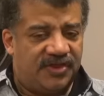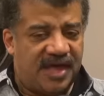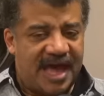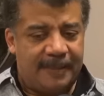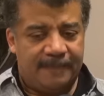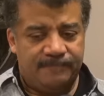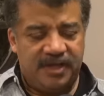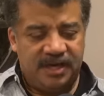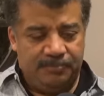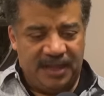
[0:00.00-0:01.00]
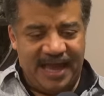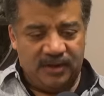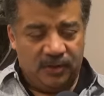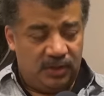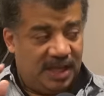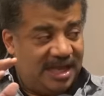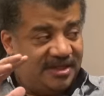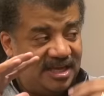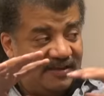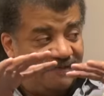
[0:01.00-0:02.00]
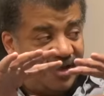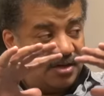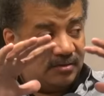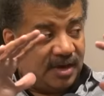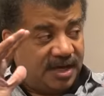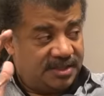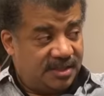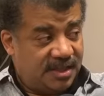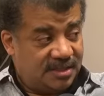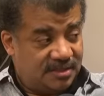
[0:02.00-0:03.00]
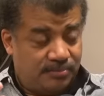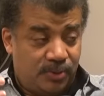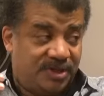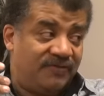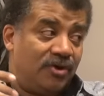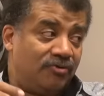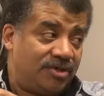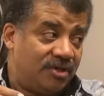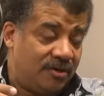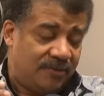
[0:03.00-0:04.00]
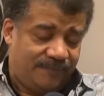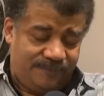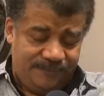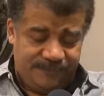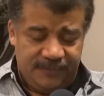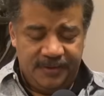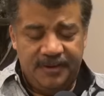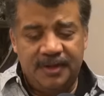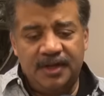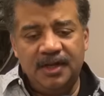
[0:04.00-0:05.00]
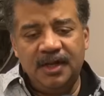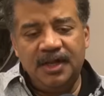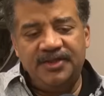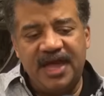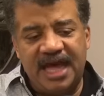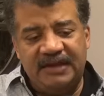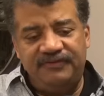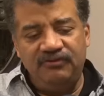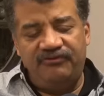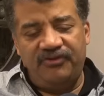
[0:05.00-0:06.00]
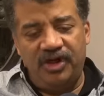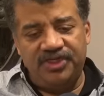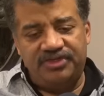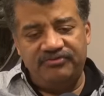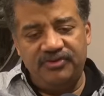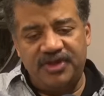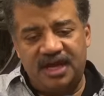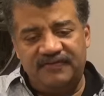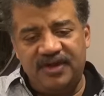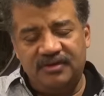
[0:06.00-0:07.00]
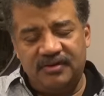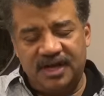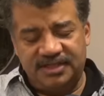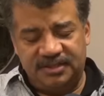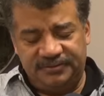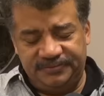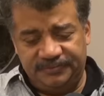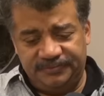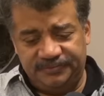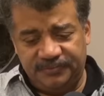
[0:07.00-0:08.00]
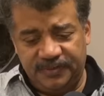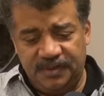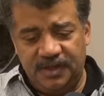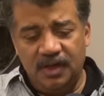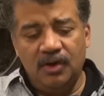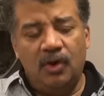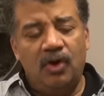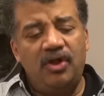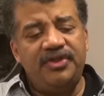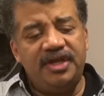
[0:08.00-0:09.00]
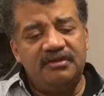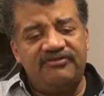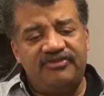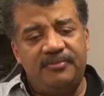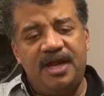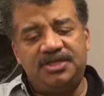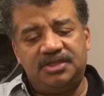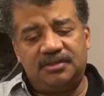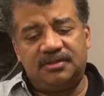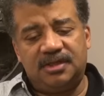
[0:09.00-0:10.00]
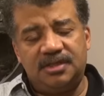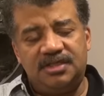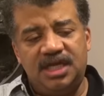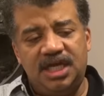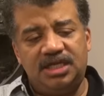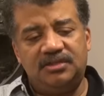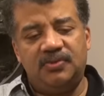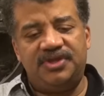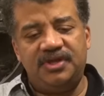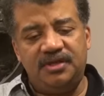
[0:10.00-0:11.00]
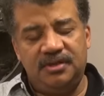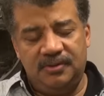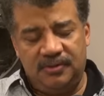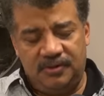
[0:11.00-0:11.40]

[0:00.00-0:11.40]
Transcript: that in a black hole and the event horizon, that's the point of no return. Okay. That if you fall through that event horizon, all the information contained within you